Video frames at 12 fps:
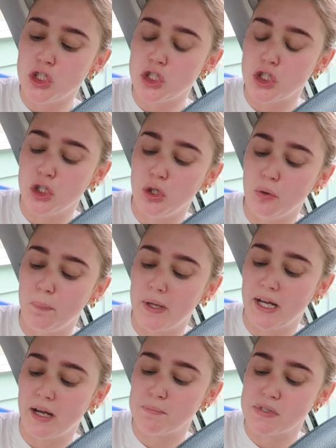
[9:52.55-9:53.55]
to
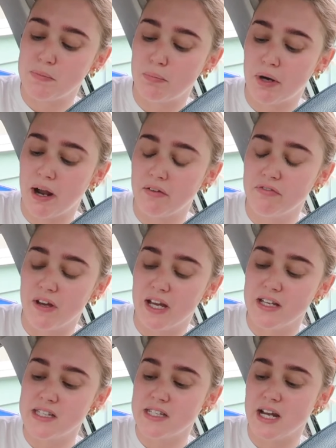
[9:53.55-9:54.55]
pick up some
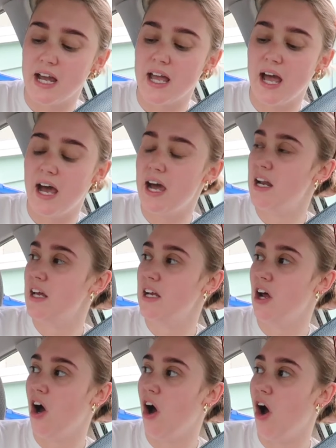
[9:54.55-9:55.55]
breakfast. I had an
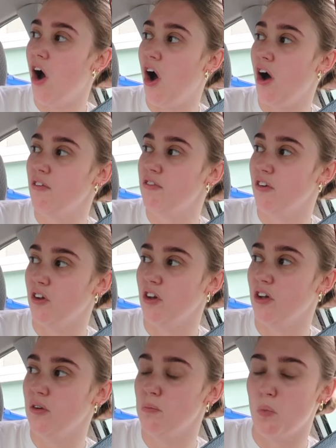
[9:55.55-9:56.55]

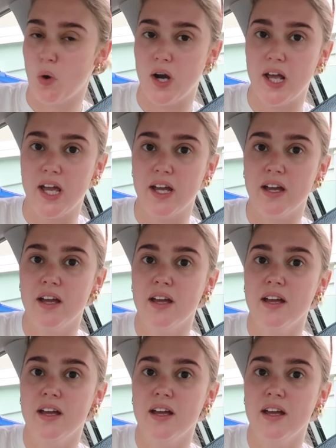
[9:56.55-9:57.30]
awful morning.